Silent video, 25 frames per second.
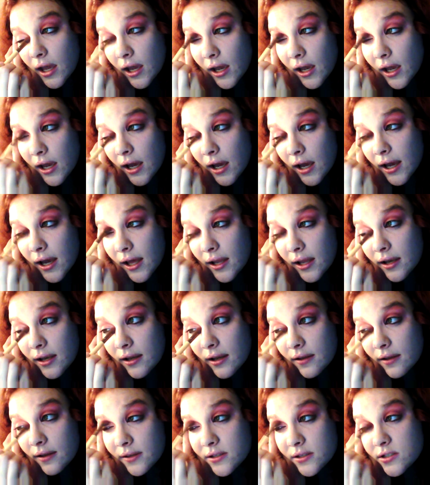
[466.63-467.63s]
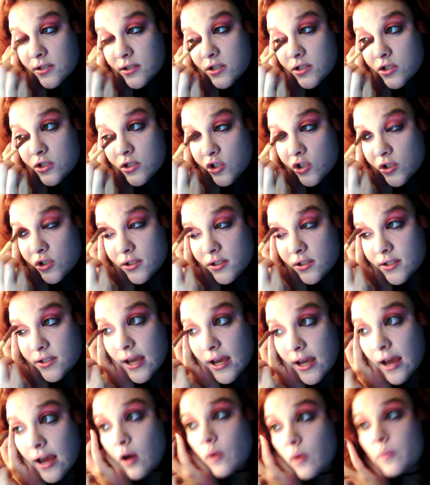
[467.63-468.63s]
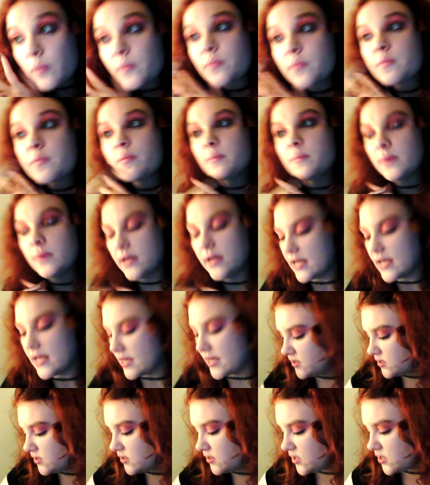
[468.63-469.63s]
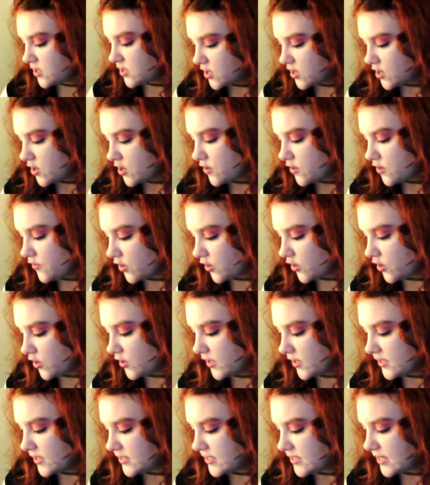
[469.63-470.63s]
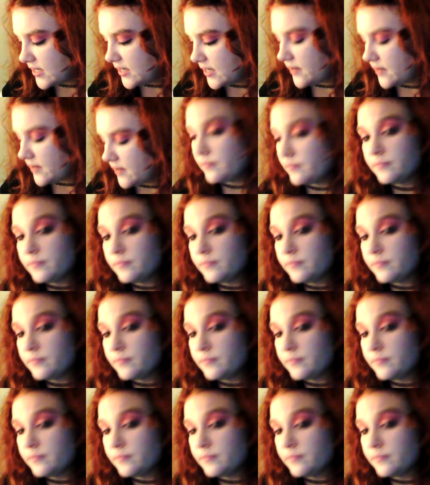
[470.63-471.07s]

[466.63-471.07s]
And this is just to help blend the colours in